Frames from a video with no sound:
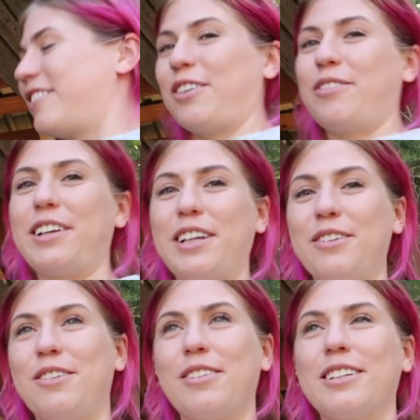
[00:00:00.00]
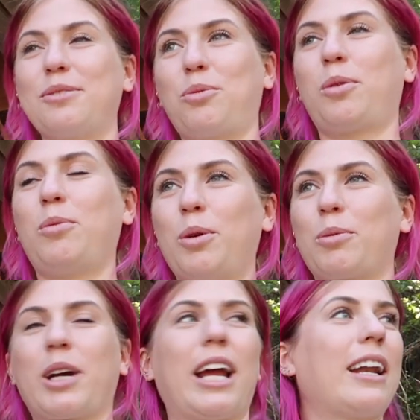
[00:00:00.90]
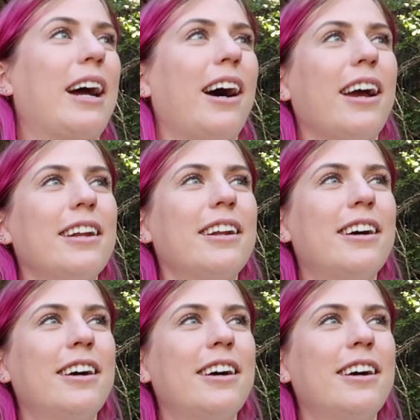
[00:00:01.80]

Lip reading: don't feel like you'd do this in woodworking 9.